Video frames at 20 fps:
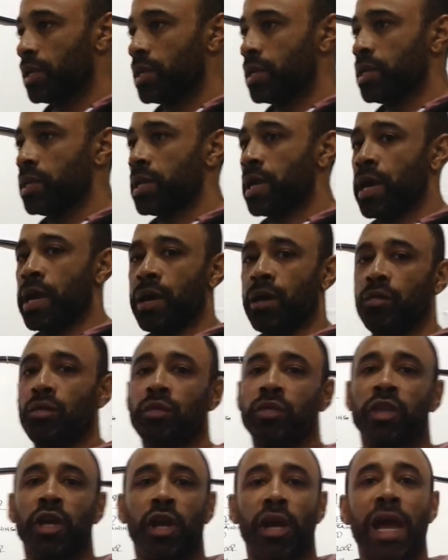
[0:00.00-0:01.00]
Now,
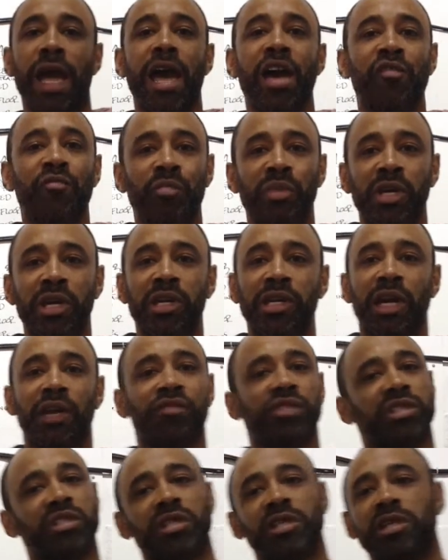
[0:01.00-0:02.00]
there have been, I've
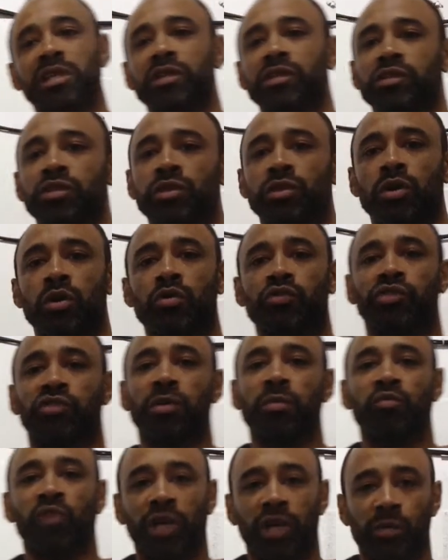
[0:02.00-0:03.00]
seen,
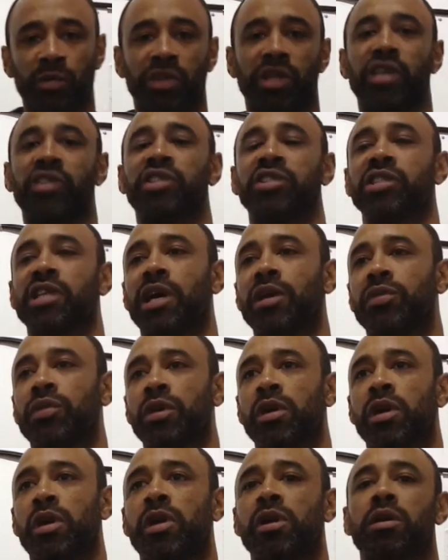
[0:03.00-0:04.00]
some recommendations out
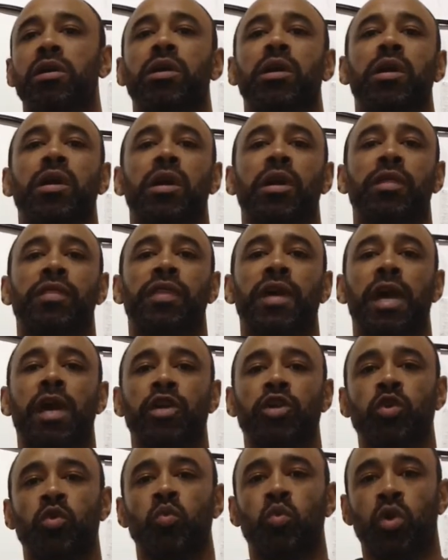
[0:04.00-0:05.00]
there that
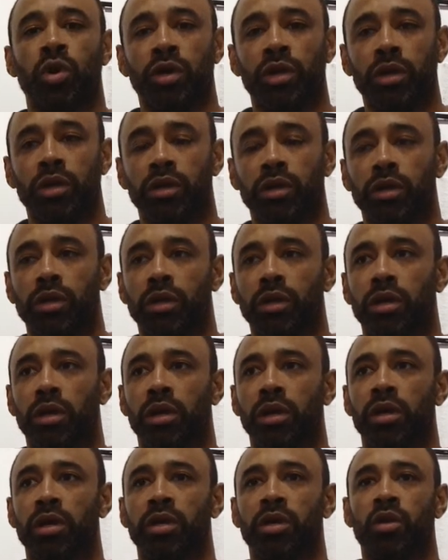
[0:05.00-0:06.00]
you want to,
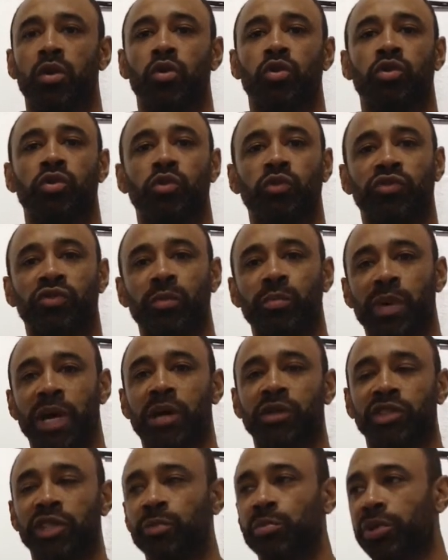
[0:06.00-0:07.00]
use the
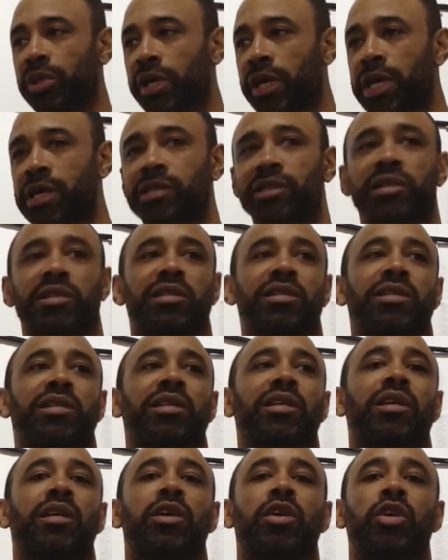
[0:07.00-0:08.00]
bouncy plates.
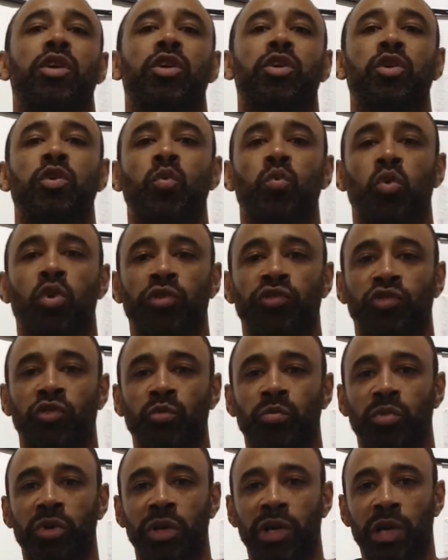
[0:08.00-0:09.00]
You want to
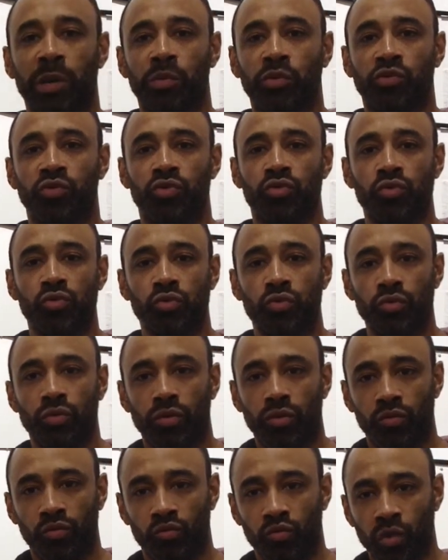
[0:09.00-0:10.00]
be able to
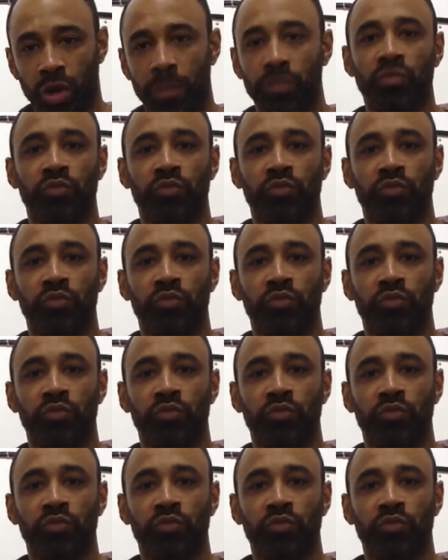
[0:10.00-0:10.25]
rep